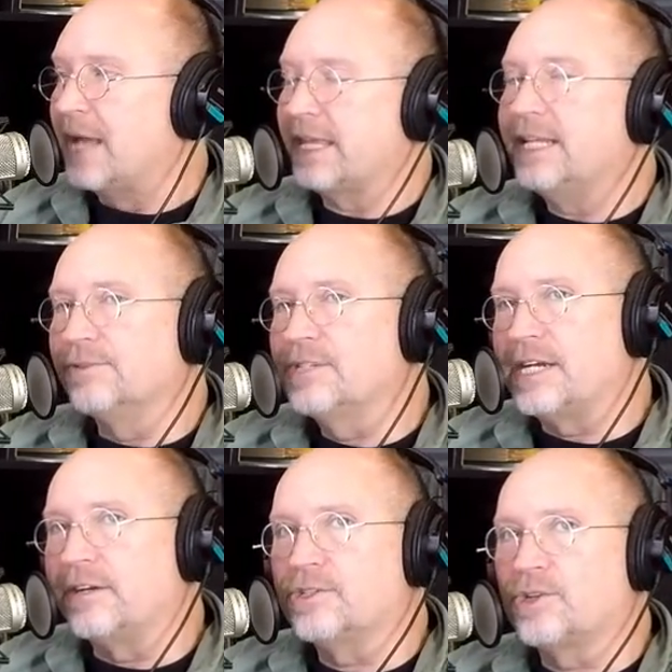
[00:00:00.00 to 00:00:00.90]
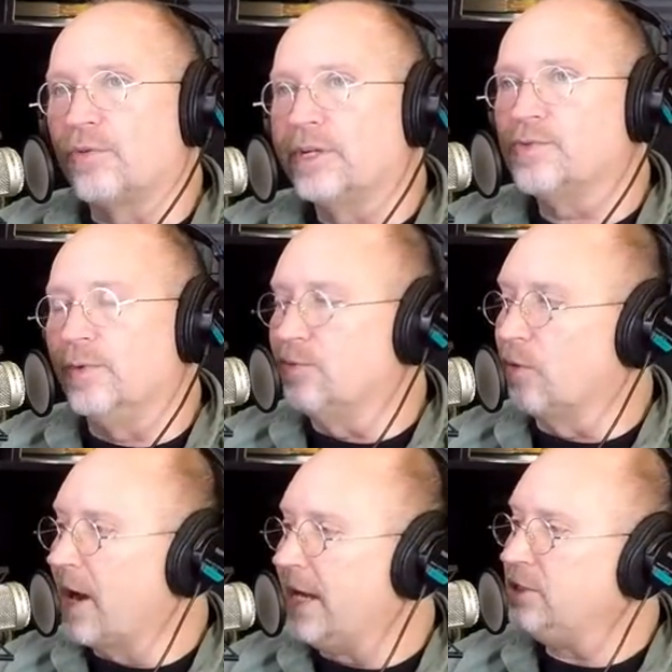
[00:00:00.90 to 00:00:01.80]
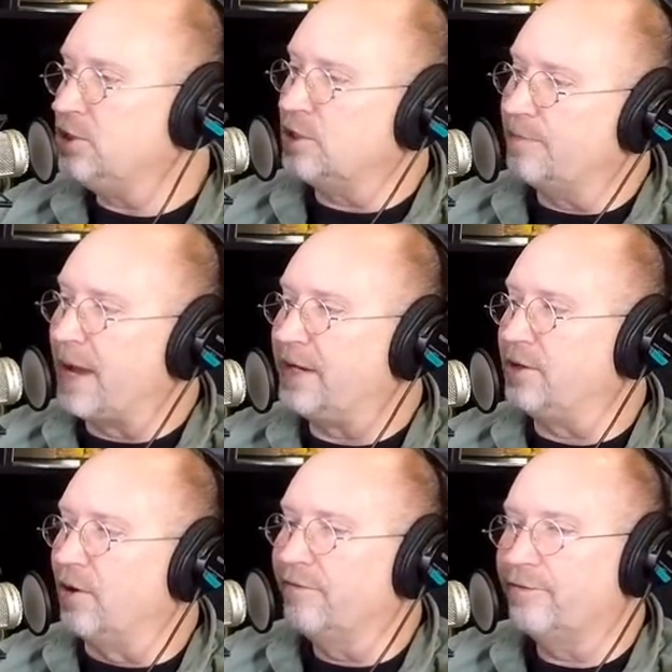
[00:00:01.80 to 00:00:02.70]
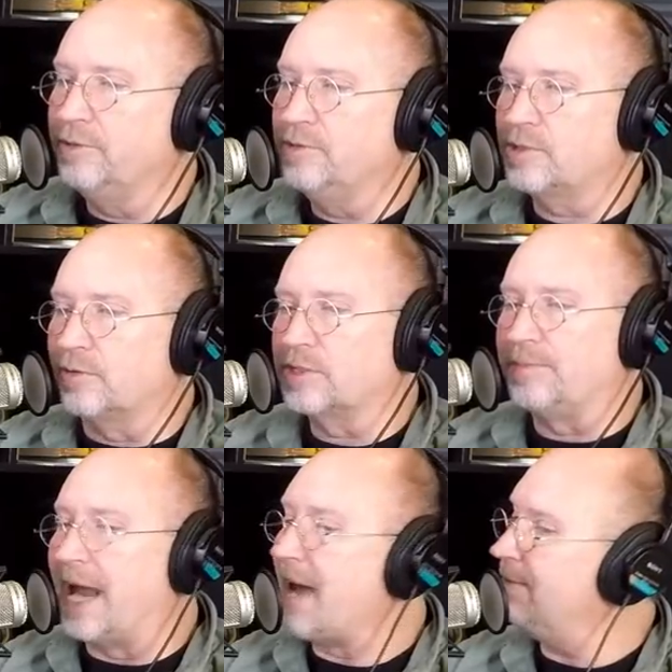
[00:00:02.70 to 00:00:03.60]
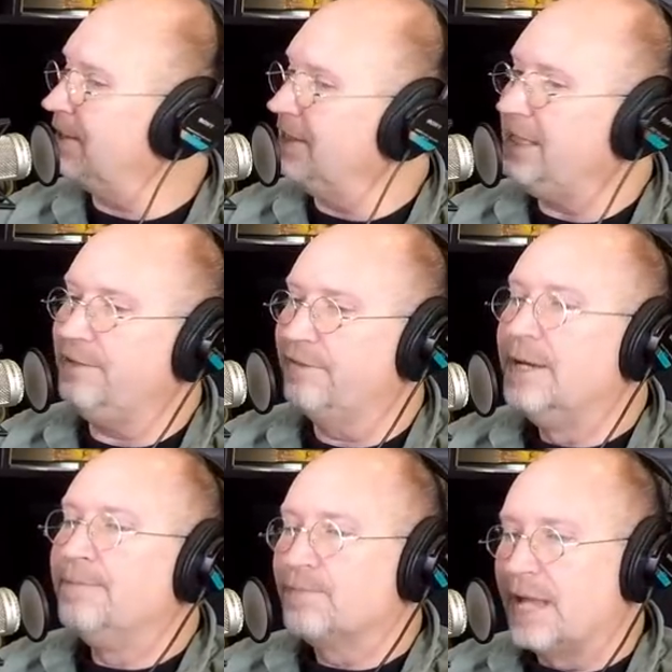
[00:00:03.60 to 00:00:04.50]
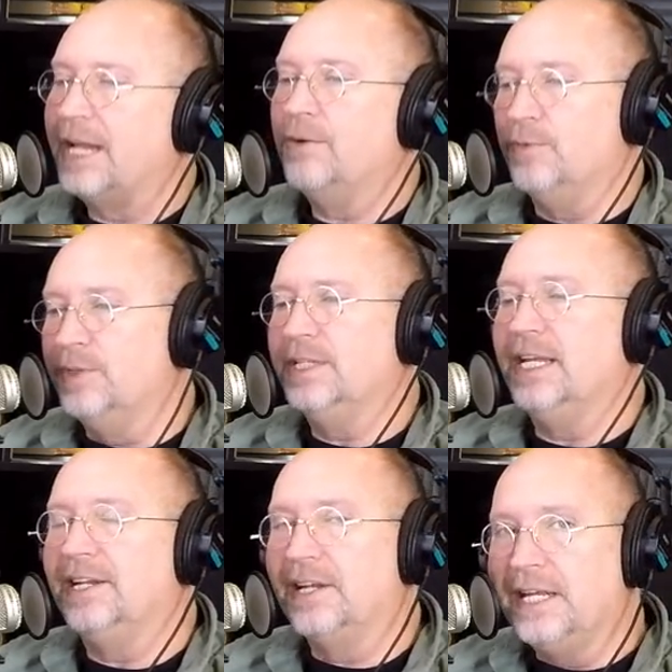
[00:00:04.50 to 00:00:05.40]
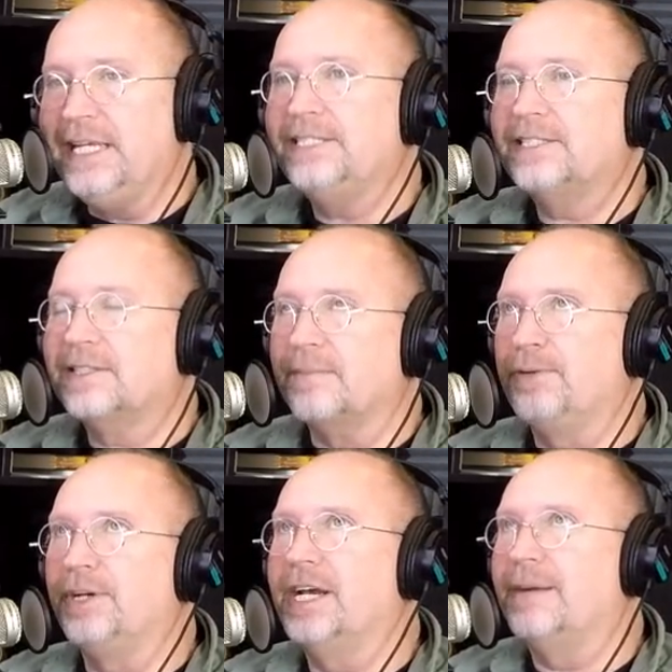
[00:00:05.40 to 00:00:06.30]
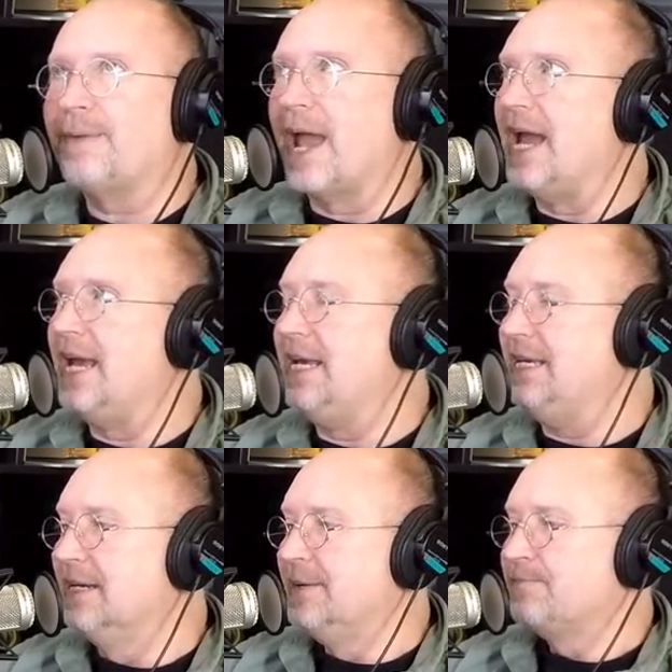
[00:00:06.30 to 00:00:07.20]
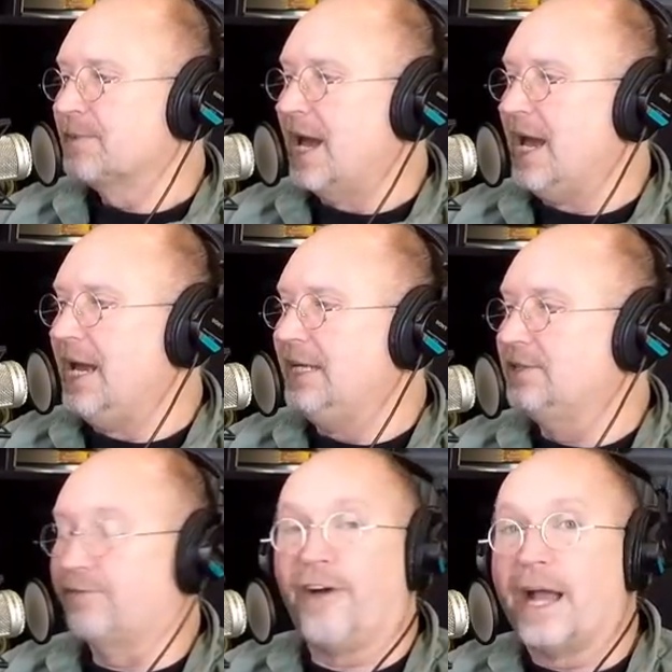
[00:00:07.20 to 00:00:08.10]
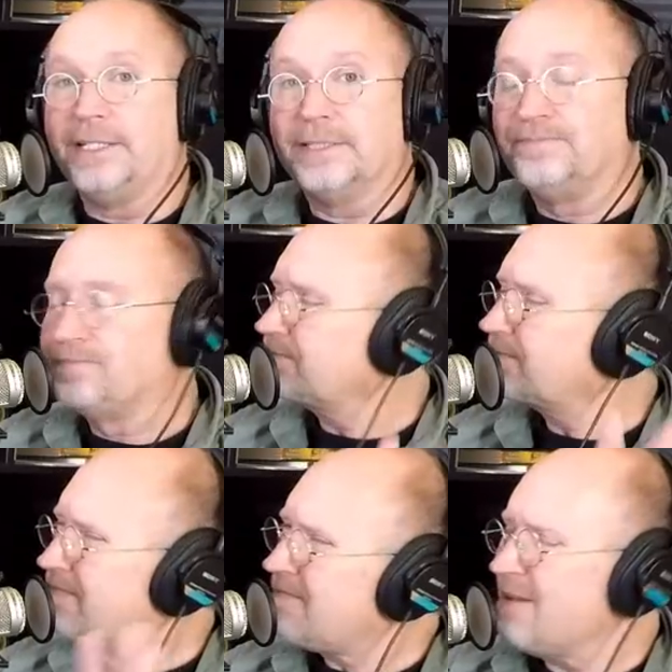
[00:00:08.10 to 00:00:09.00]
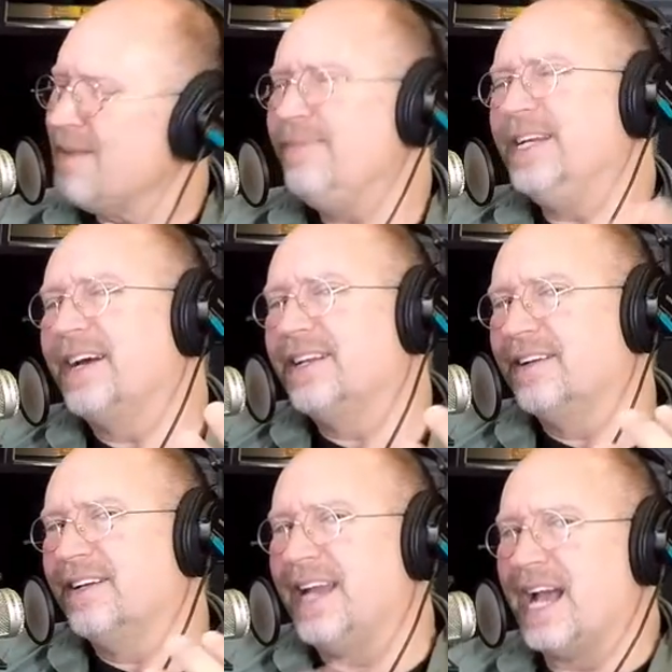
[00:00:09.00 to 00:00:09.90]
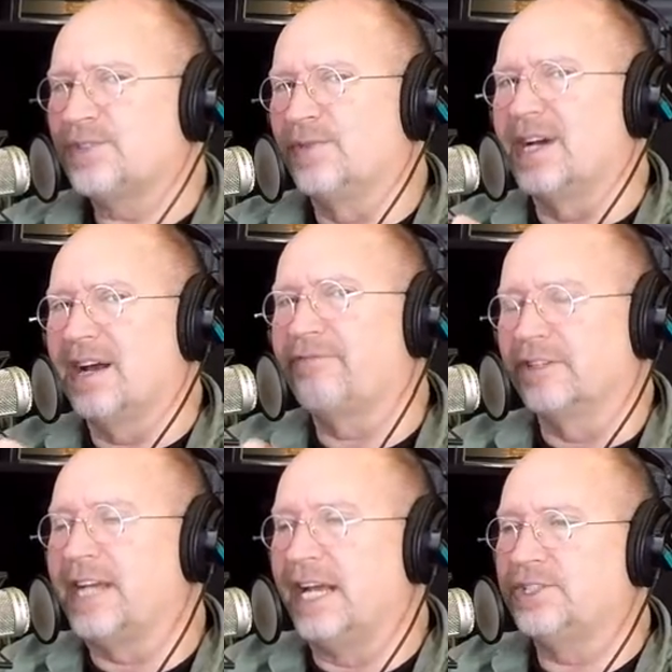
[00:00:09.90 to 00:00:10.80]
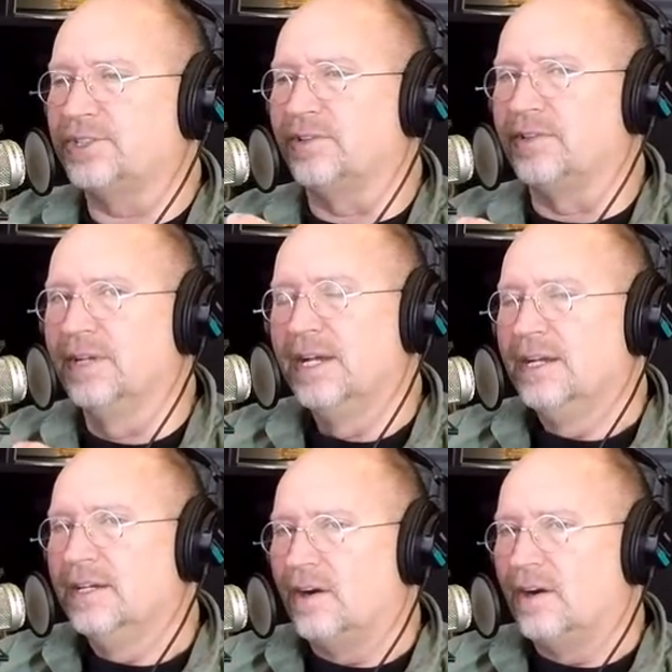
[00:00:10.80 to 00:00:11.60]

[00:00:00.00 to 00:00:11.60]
I think those territories would range dependent on food source, but I believe that it would at least put up a a fight, maybe not a, an actual confrontational